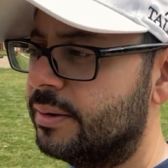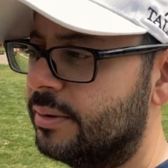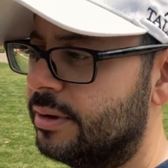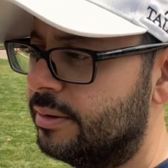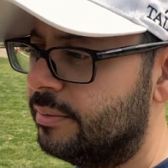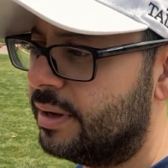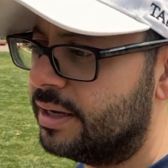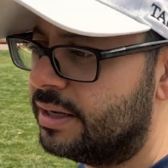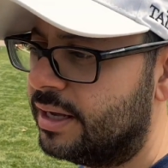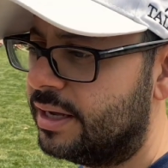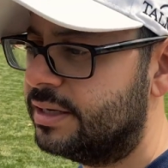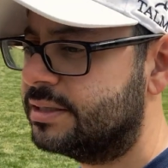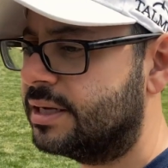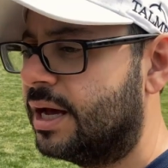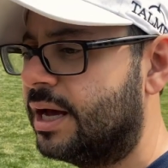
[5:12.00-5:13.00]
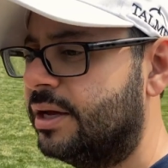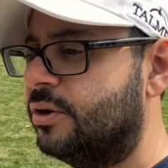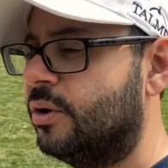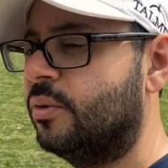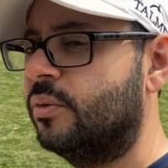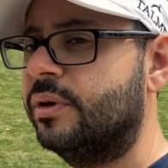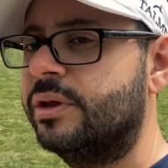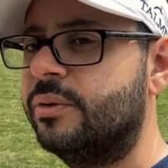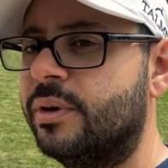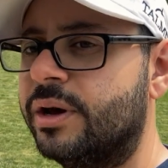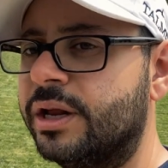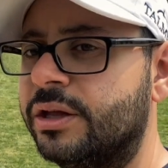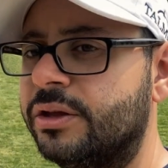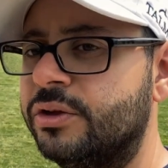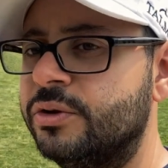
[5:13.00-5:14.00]
in my case, I don't really want
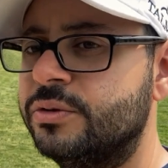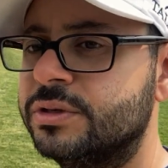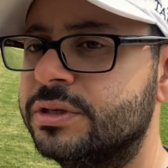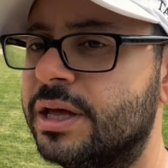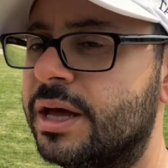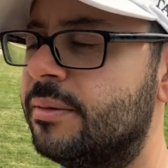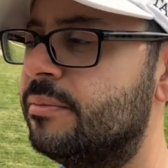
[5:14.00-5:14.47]
to use them